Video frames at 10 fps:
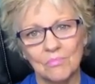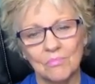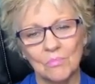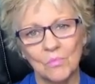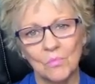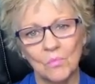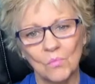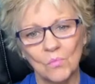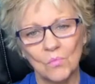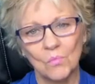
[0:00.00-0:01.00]

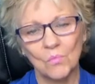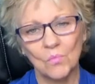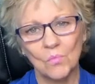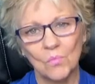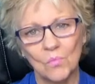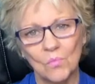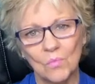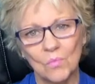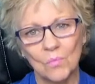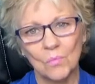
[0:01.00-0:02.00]

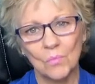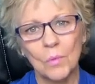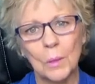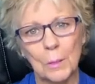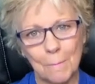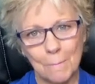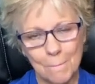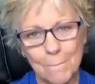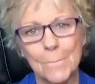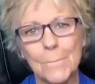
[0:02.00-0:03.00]

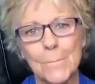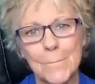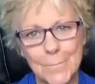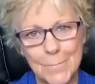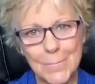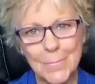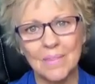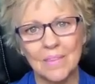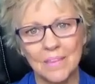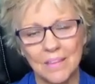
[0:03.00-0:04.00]

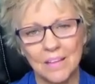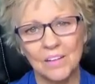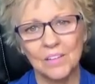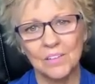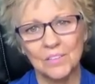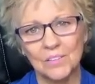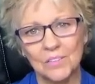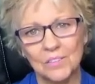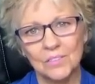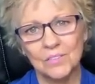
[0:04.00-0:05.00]

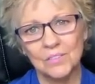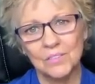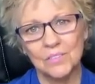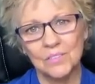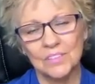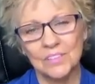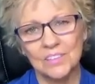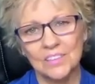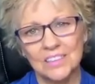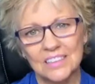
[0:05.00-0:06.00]

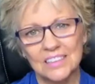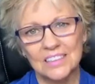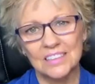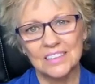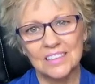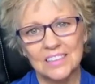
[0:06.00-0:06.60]
This person isn't speaking.